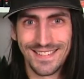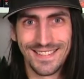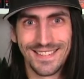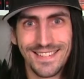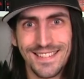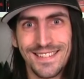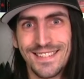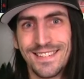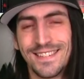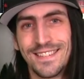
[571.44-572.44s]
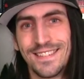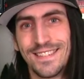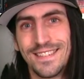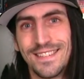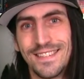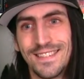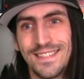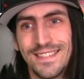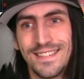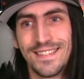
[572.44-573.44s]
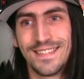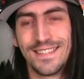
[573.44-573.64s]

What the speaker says: [no speech]